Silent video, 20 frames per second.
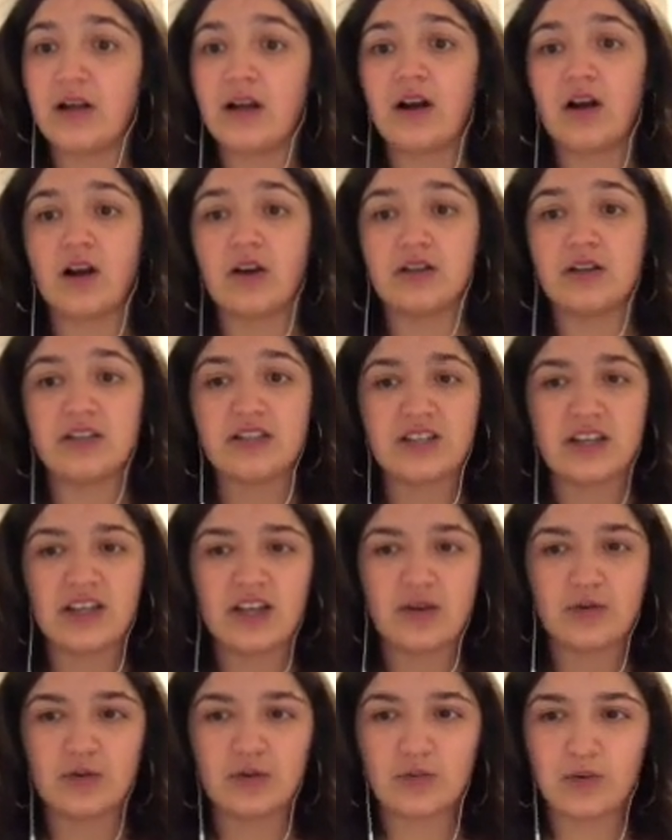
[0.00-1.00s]
hardly
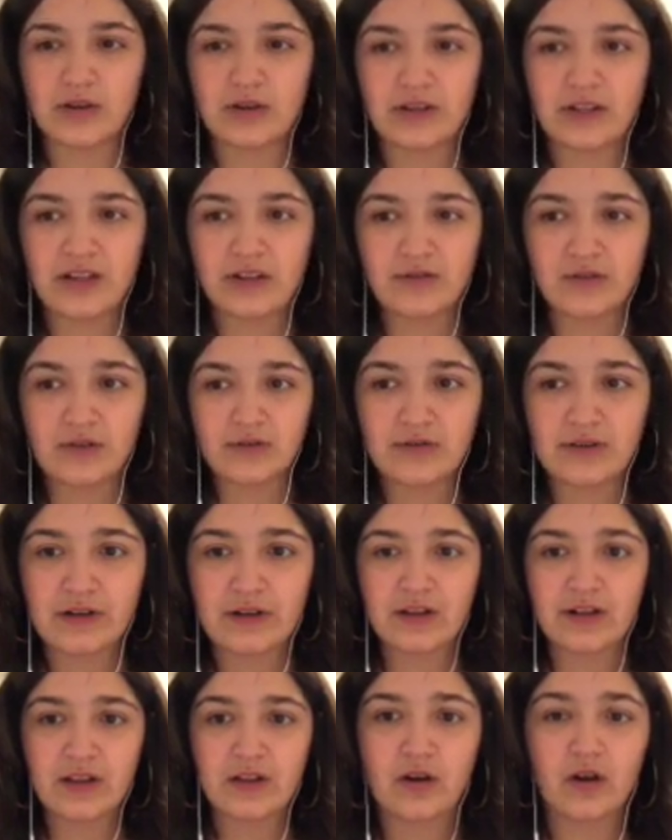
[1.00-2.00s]
sticking with one thing for
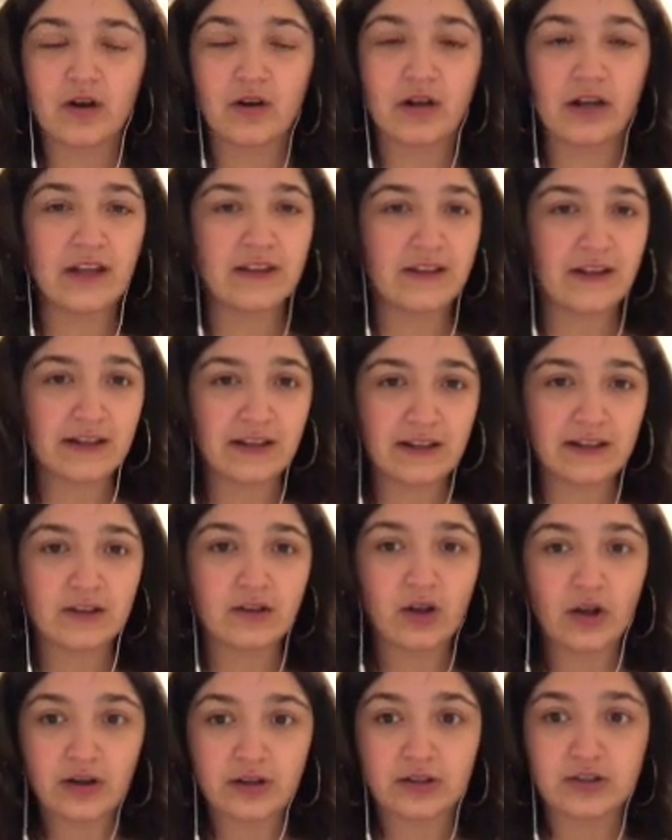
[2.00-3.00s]
very long, and they need a
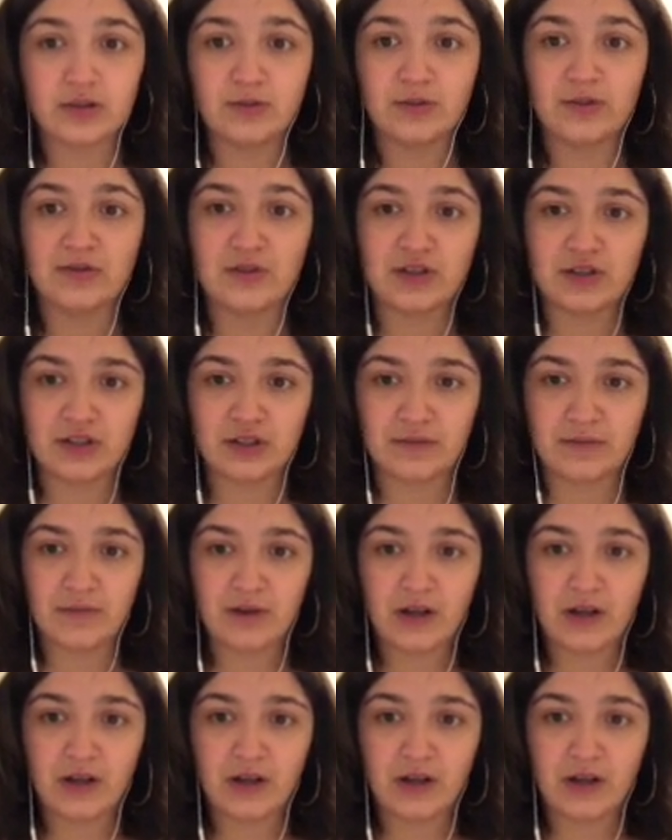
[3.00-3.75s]
lot of supervision.